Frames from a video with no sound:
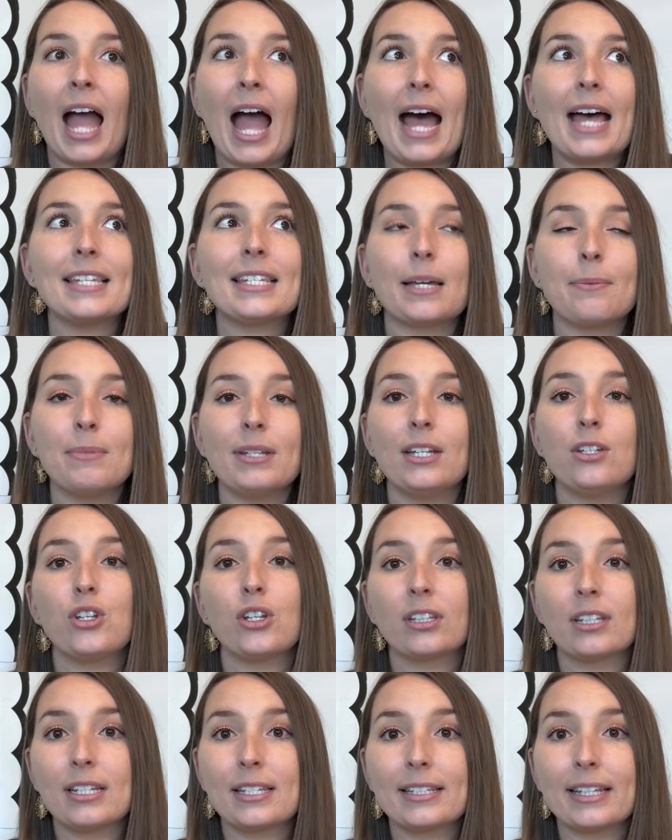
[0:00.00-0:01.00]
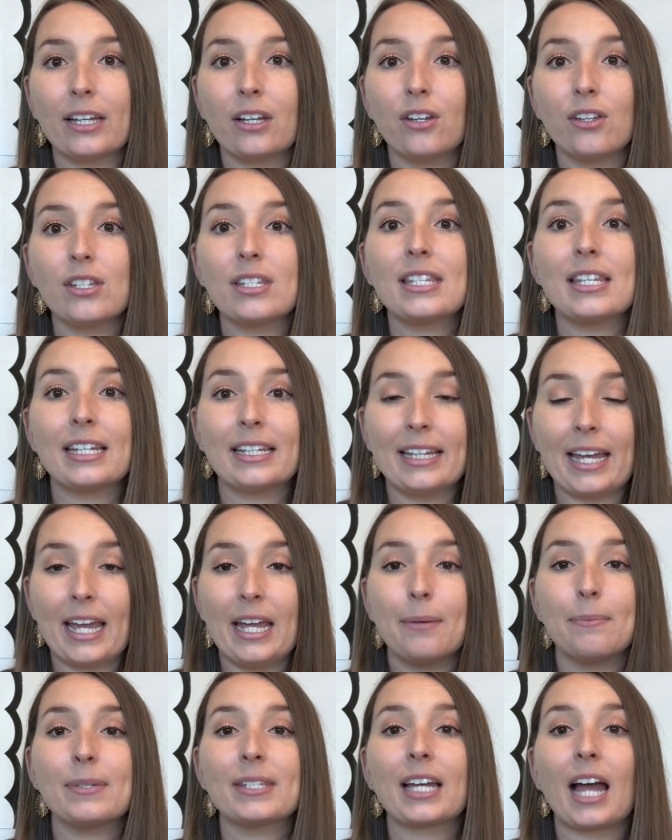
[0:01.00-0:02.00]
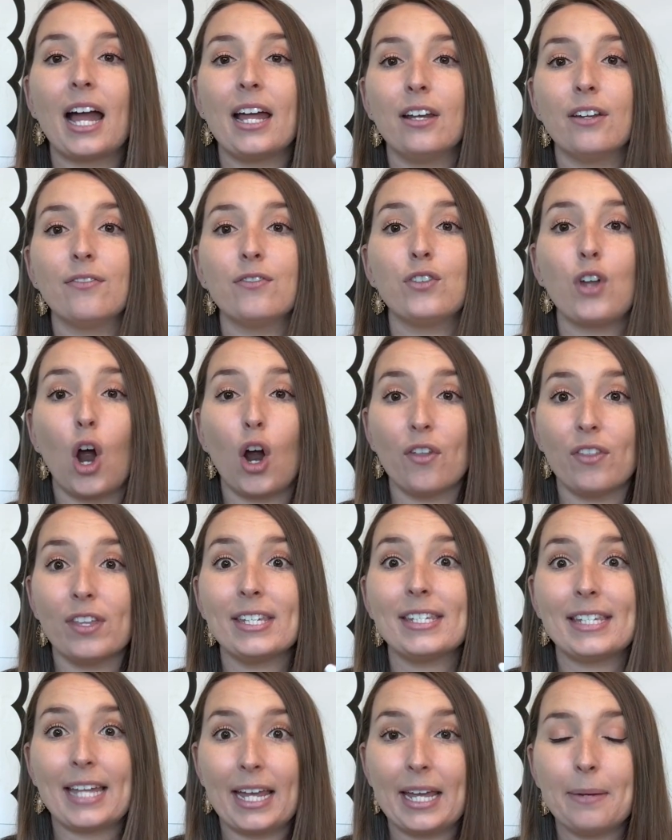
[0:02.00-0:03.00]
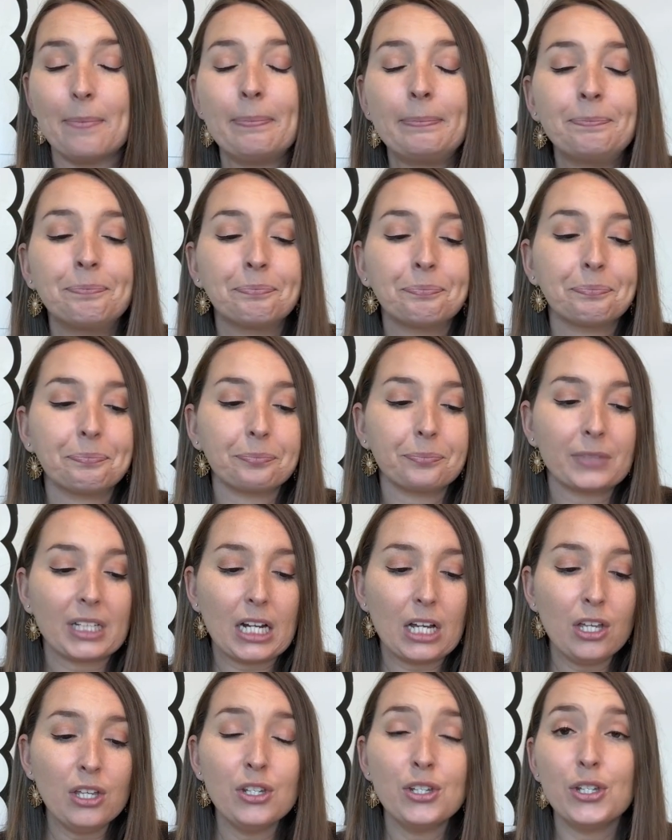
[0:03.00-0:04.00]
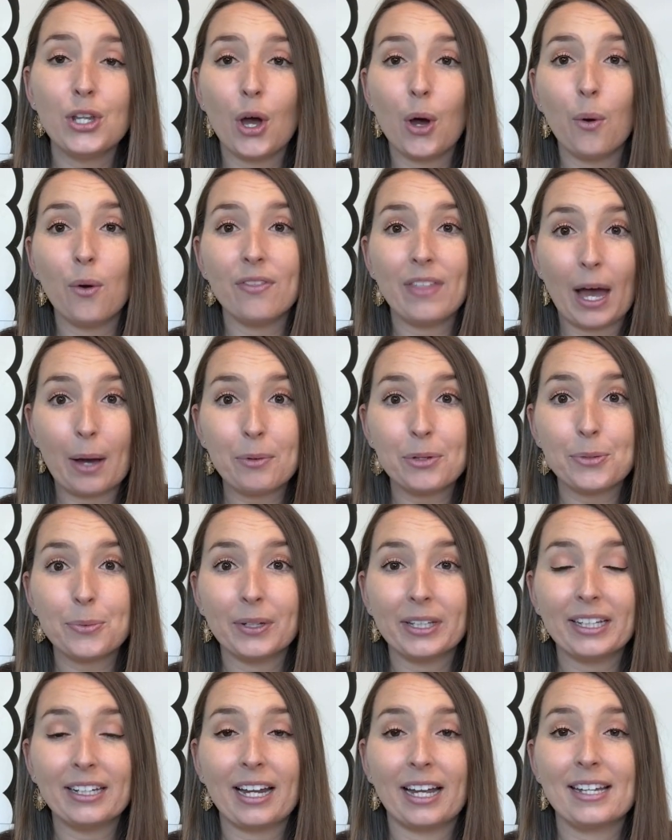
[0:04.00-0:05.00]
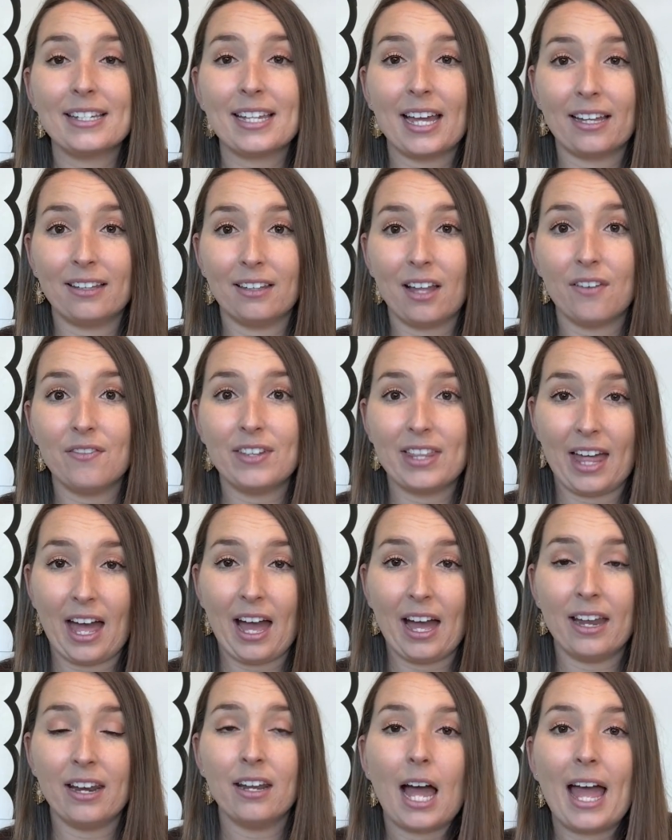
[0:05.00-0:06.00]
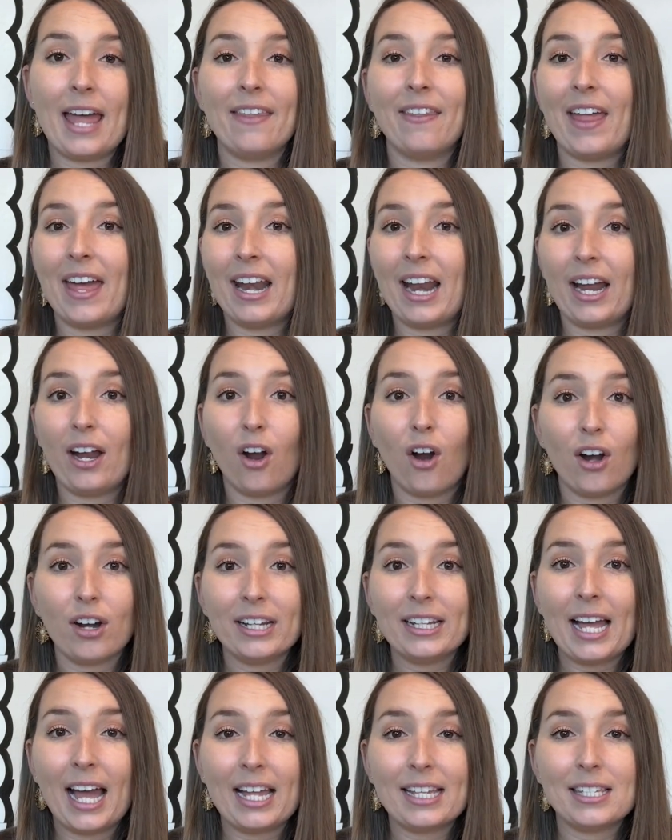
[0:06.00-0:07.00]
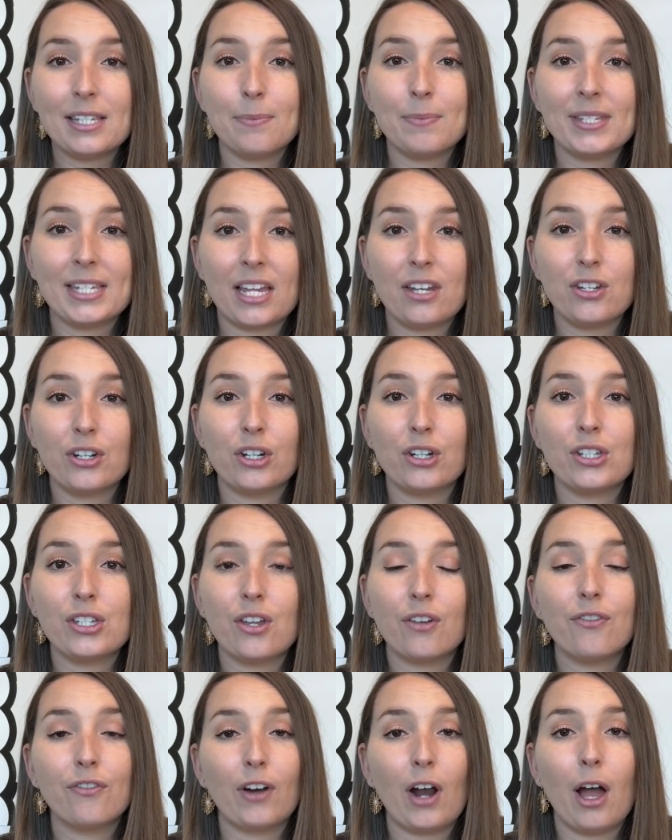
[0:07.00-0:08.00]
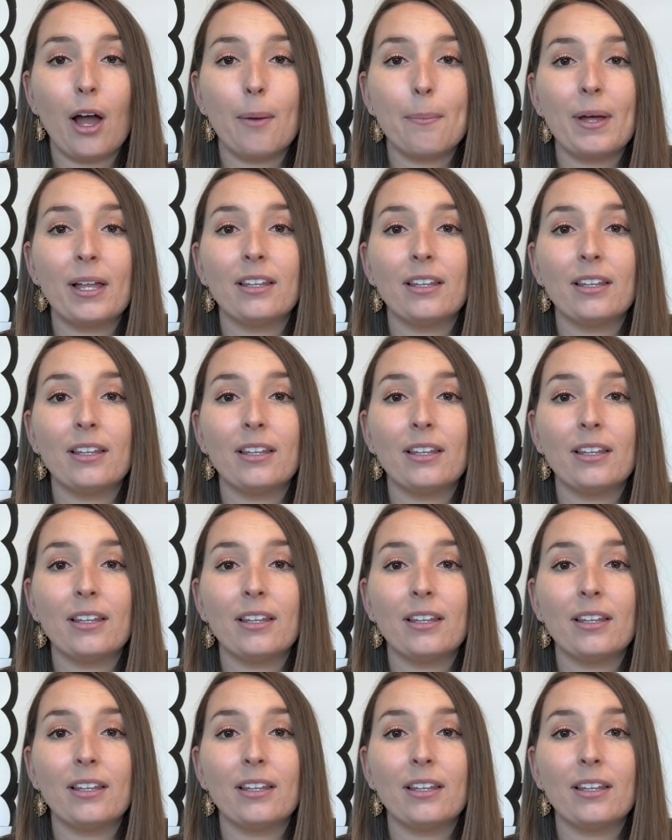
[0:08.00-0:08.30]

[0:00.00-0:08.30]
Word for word: As I'm teaching the skills, the games kind of are the same. So that was really nice. I loved that. And then I already had some centers from